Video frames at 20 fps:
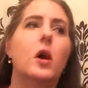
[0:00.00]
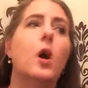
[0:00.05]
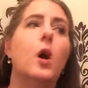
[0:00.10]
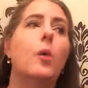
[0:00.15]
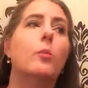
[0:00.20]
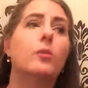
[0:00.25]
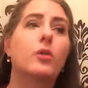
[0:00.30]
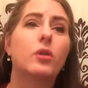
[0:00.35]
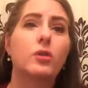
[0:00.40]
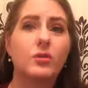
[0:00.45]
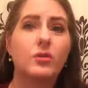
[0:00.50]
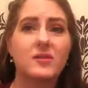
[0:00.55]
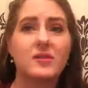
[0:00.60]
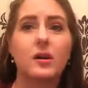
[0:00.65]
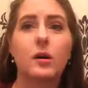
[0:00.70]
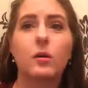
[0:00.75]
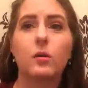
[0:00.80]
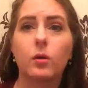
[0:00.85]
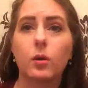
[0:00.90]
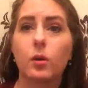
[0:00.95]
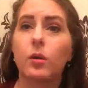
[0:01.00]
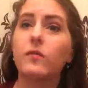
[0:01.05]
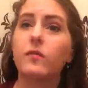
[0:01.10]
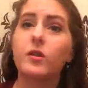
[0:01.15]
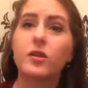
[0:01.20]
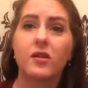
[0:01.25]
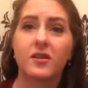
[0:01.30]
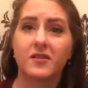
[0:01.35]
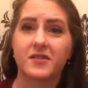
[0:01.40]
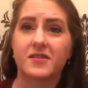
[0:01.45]
but I also love
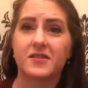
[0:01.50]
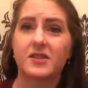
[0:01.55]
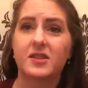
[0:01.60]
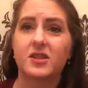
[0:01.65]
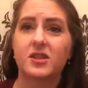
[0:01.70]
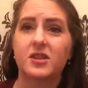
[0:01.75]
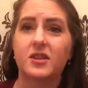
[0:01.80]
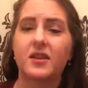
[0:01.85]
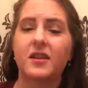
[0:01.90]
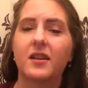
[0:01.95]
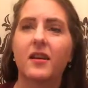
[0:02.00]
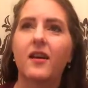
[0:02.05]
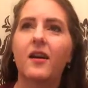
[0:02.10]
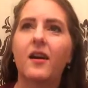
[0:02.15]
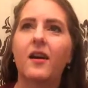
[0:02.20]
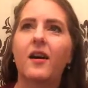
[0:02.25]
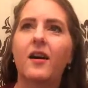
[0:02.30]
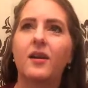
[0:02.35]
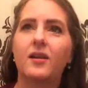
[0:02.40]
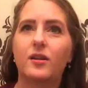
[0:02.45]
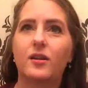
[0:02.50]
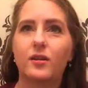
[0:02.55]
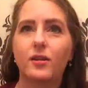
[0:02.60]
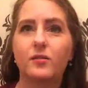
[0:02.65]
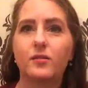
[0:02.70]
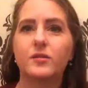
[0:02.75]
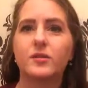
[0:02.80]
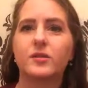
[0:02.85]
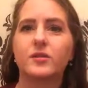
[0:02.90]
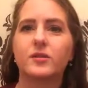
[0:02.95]
cross stitching, and I
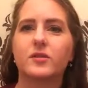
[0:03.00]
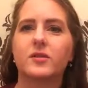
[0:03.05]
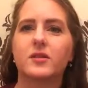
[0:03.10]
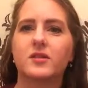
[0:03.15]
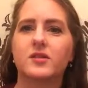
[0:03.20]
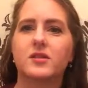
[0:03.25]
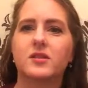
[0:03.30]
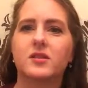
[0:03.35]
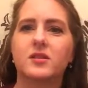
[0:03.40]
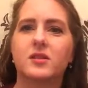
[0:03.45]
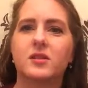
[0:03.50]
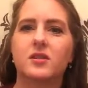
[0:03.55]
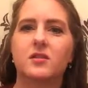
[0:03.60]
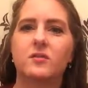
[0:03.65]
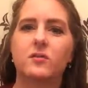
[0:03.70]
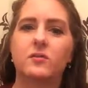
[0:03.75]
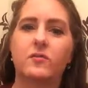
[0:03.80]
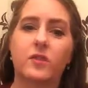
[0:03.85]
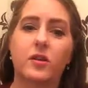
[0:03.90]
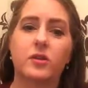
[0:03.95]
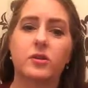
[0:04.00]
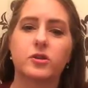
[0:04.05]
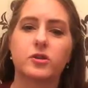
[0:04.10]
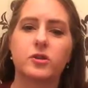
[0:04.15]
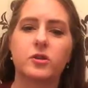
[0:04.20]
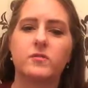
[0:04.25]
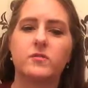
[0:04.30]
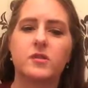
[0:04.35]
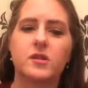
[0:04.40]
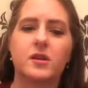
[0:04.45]
love doing cross stitching
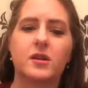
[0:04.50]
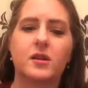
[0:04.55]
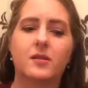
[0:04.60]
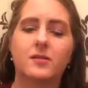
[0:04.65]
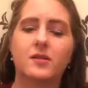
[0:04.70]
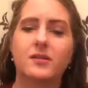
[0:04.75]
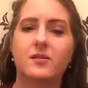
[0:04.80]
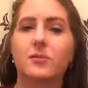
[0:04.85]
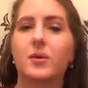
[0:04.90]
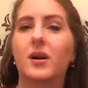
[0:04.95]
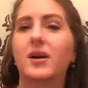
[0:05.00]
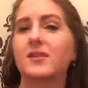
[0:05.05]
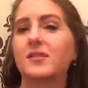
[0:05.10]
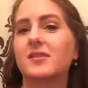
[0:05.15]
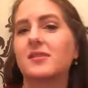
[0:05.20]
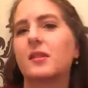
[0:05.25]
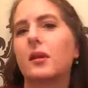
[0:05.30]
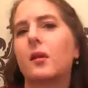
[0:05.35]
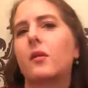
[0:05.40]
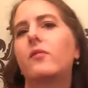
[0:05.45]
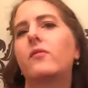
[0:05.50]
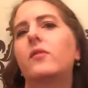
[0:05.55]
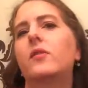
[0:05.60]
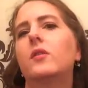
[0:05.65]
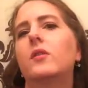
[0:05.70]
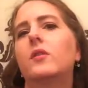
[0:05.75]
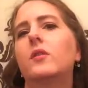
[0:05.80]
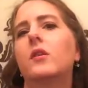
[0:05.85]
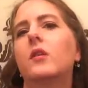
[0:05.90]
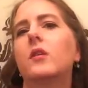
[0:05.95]
FlossTube videos as well. So
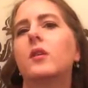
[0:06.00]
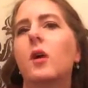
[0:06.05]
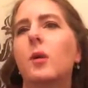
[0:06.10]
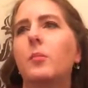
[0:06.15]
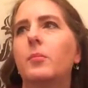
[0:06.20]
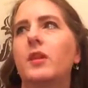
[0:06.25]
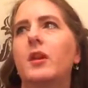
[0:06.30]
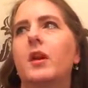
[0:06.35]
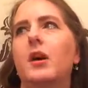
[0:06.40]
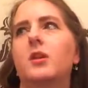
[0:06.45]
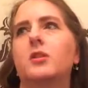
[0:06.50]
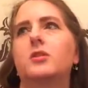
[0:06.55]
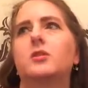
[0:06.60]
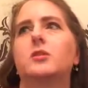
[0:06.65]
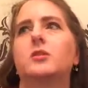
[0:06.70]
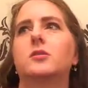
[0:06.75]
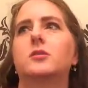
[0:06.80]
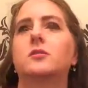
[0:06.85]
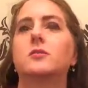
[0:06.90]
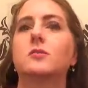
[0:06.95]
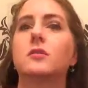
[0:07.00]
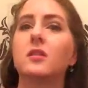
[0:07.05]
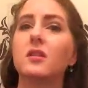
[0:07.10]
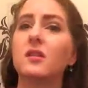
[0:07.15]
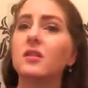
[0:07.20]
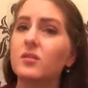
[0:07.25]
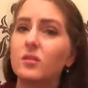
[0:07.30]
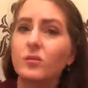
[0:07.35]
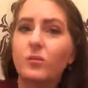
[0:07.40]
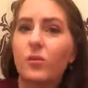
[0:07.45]
for a combination,
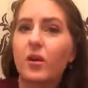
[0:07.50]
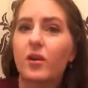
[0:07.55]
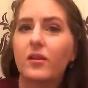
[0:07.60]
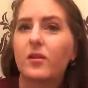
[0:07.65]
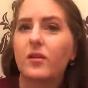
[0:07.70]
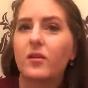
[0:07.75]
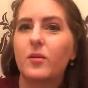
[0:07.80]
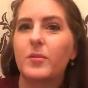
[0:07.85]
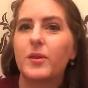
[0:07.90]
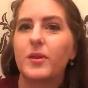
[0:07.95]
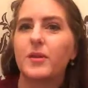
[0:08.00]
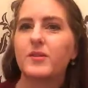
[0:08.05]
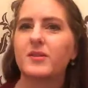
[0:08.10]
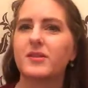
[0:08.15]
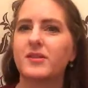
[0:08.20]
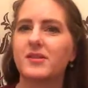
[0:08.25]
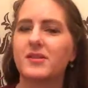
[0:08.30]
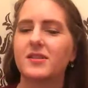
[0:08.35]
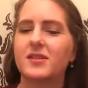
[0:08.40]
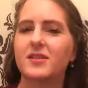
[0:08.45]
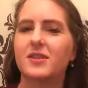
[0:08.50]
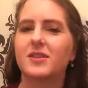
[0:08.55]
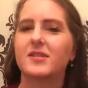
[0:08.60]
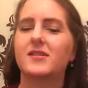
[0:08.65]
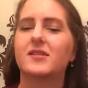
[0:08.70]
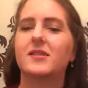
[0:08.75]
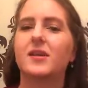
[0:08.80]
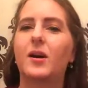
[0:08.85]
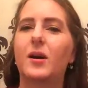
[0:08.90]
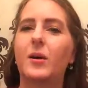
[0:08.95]
why not The Beauty Stitcher?
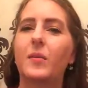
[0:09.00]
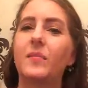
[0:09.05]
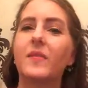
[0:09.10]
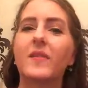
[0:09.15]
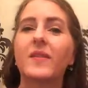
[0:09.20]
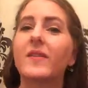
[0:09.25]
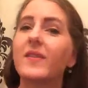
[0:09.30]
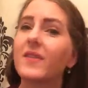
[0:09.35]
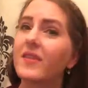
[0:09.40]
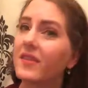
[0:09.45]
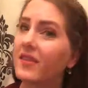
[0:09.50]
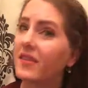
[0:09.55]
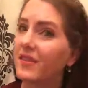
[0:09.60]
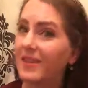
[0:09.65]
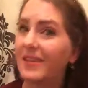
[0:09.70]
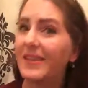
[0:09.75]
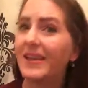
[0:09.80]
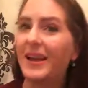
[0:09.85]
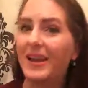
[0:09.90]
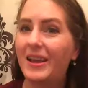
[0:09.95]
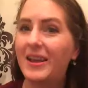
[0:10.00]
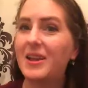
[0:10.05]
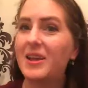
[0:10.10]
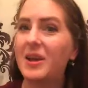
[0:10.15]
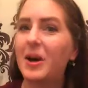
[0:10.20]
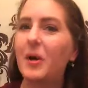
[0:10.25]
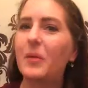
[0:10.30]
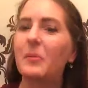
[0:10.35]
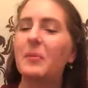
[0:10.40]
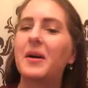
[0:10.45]
So now you
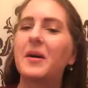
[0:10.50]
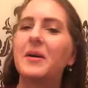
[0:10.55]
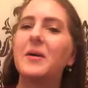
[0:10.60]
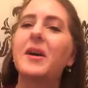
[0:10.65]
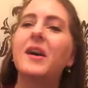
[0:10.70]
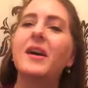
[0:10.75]
know why.